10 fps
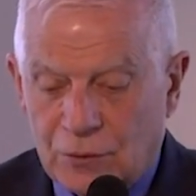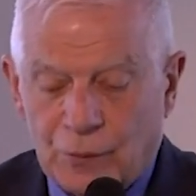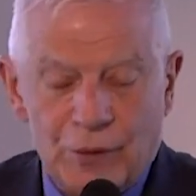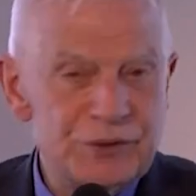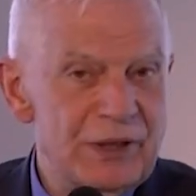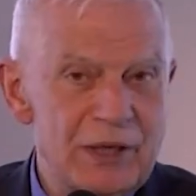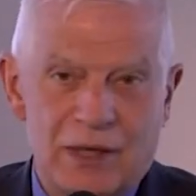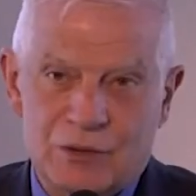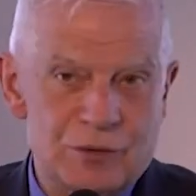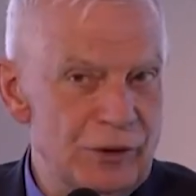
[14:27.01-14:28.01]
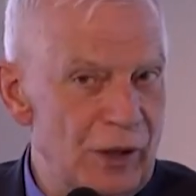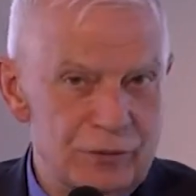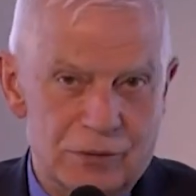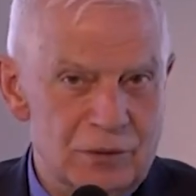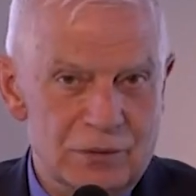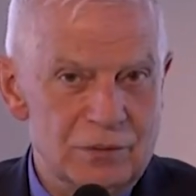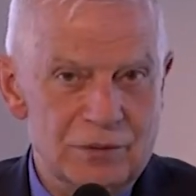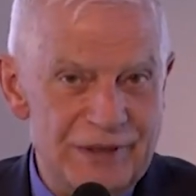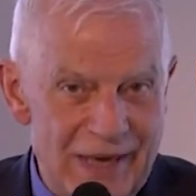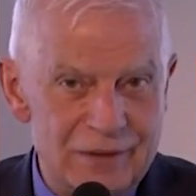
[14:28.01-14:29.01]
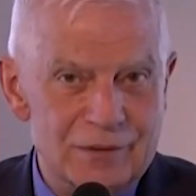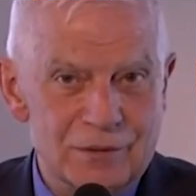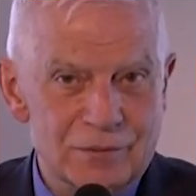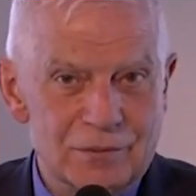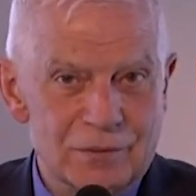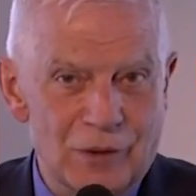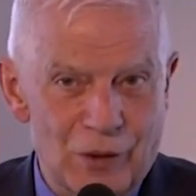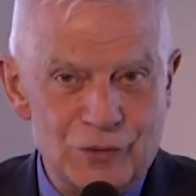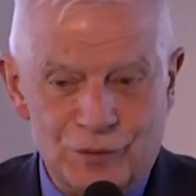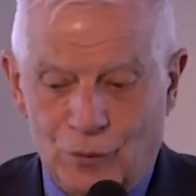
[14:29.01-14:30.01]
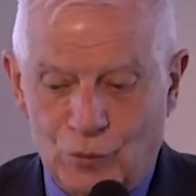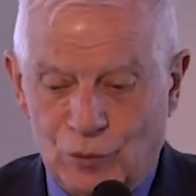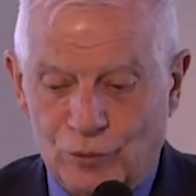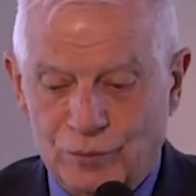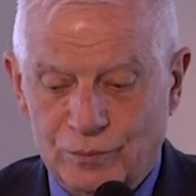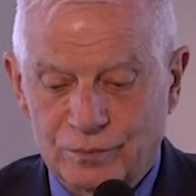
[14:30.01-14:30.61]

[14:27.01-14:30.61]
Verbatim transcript: Russia has not yet lost the war,